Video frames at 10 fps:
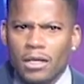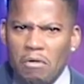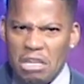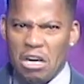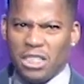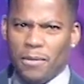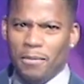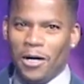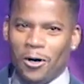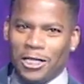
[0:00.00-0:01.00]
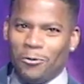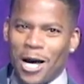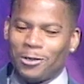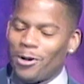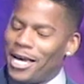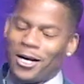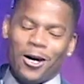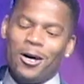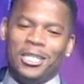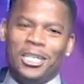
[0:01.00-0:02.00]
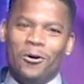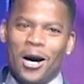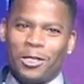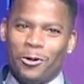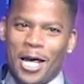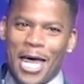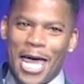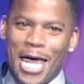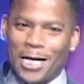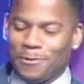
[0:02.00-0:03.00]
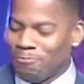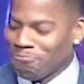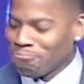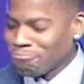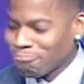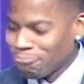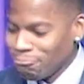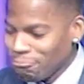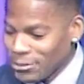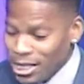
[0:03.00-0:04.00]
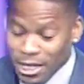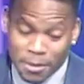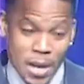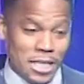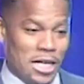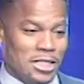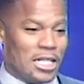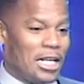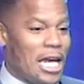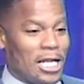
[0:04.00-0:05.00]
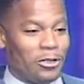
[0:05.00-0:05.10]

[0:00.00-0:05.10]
Why you always make me go get the wash rag, girl? I don't need no wash rag. My nuts can air